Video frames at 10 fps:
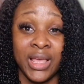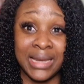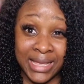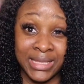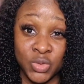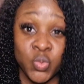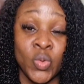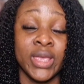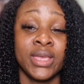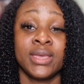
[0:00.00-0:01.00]
Like this
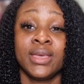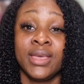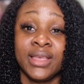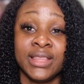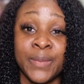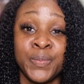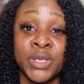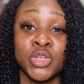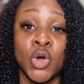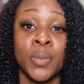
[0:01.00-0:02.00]
week they
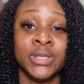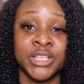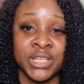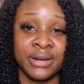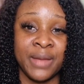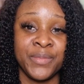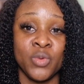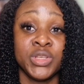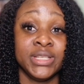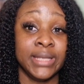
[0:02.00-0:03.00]
picked up the General
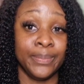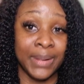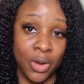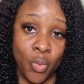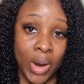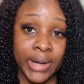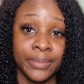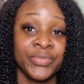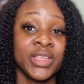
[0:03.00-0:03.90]
bin, which is the black one.